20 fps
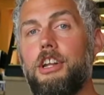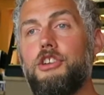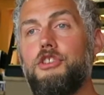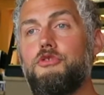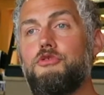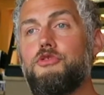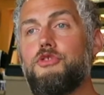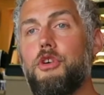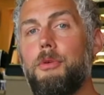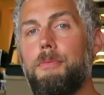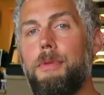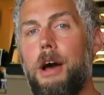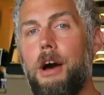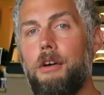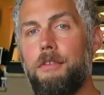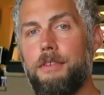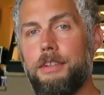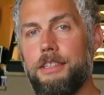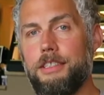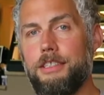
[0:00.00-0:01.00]
a neutral
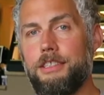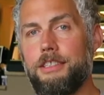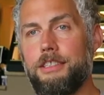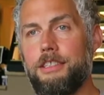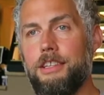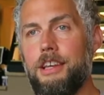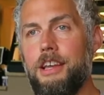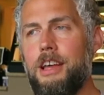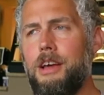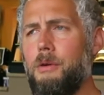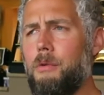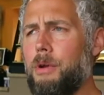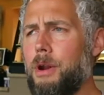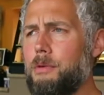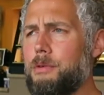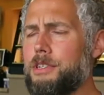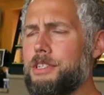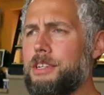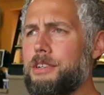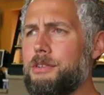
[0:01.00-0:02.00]
pelvis,
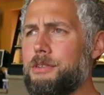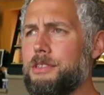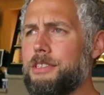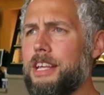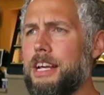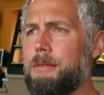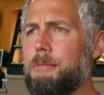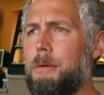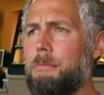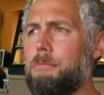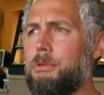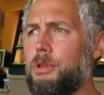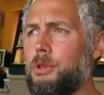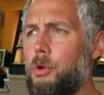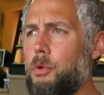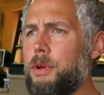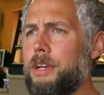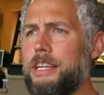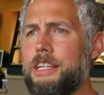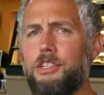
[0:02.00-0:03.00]
what I want you to do is think about
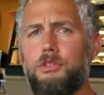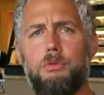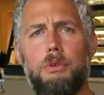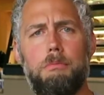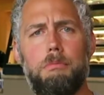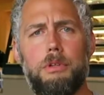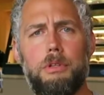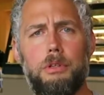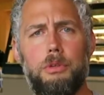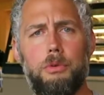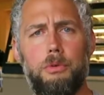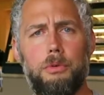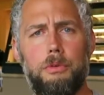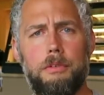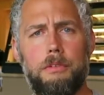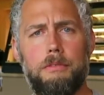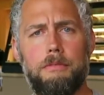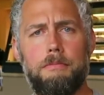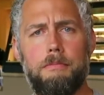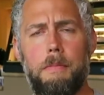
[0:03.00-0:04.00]
blowing into a balloon.